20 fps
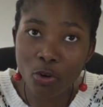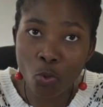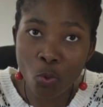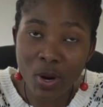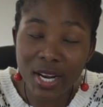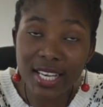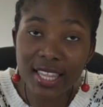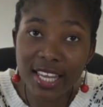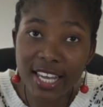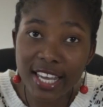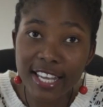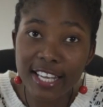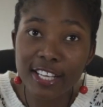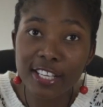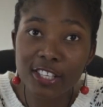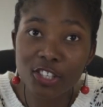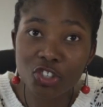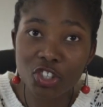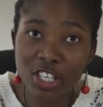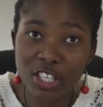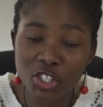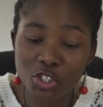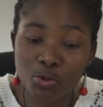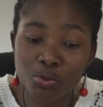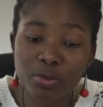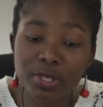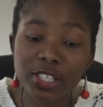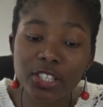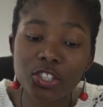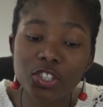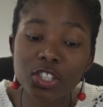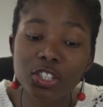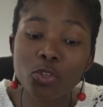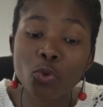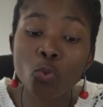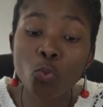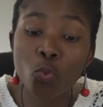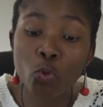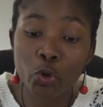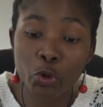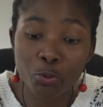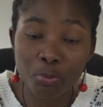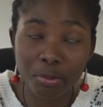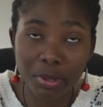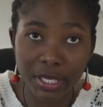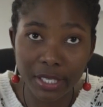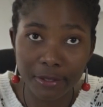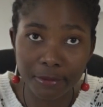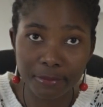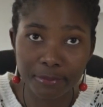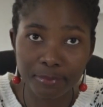what the English expression would be.